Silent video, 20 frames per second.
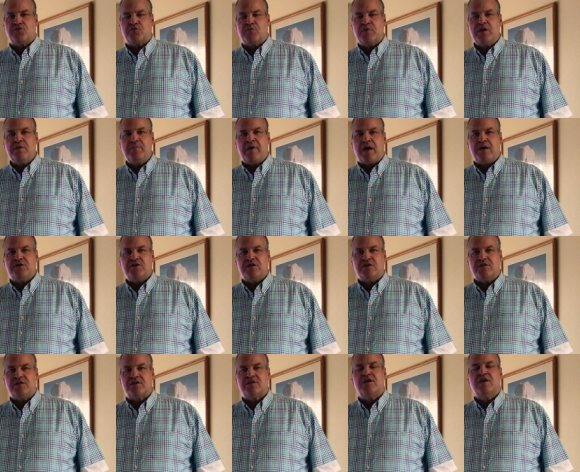three
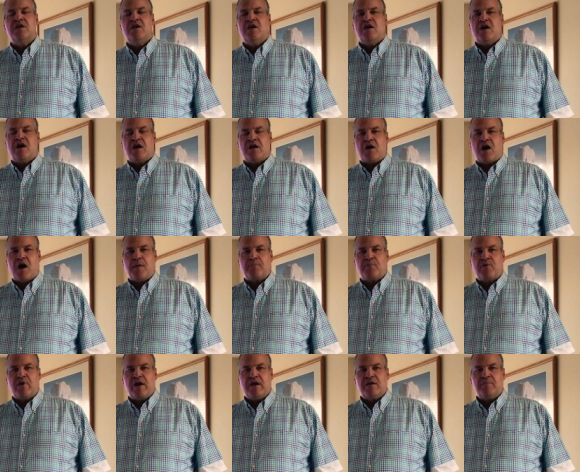budgets, an
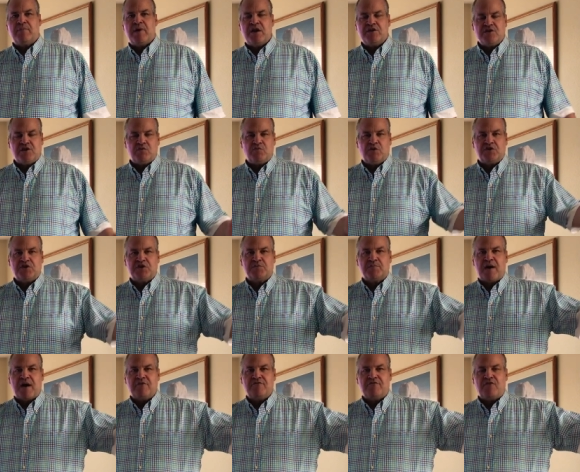operating budget, which is
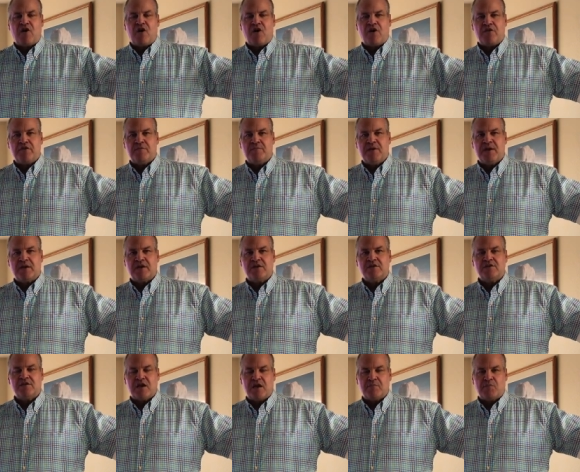by far the
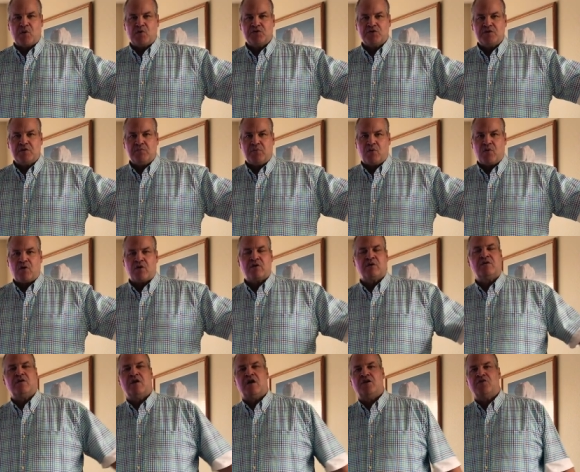biggest and most
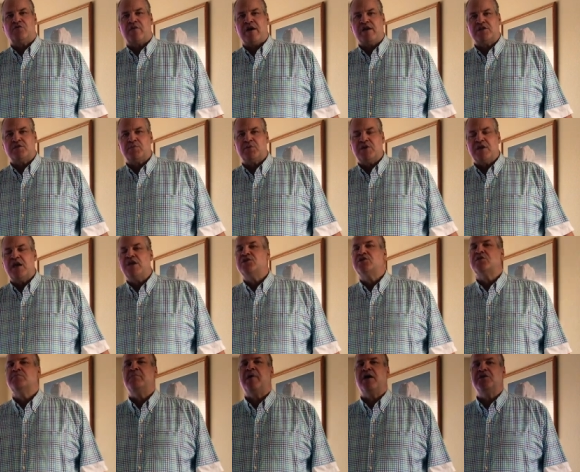important, a
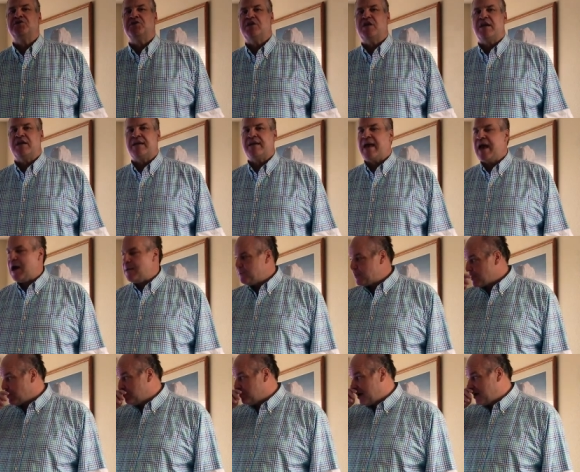transportation budget, and a
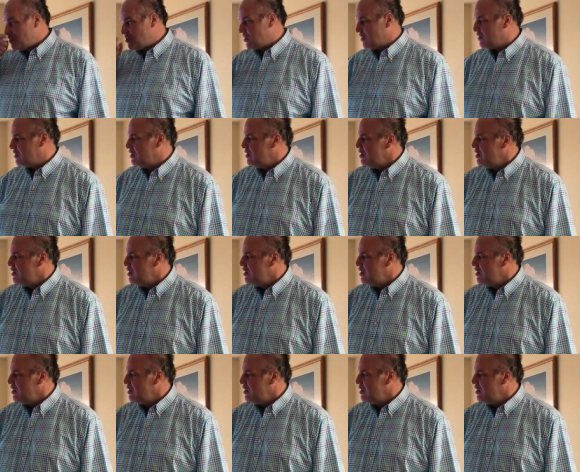capital budget.